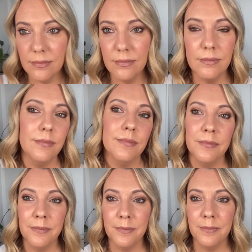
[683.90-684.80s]
Yeah,
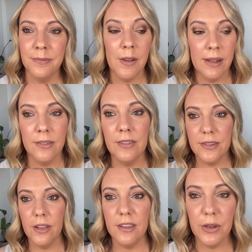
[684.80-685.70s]
looks great.
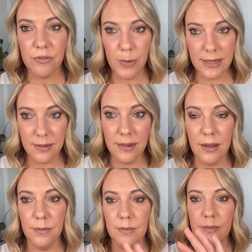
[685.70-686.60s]
Back to normal now.
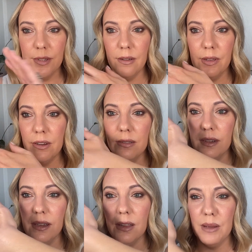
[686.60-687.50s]
So
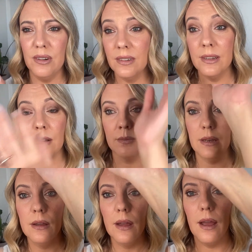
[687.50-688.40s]
that's it
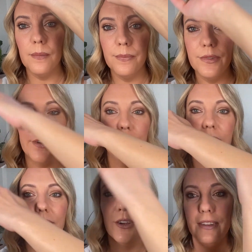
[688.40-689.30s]
for the
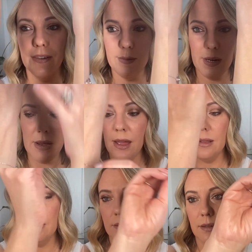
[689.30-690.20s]
body
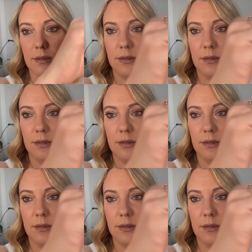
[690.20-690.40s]
foundation.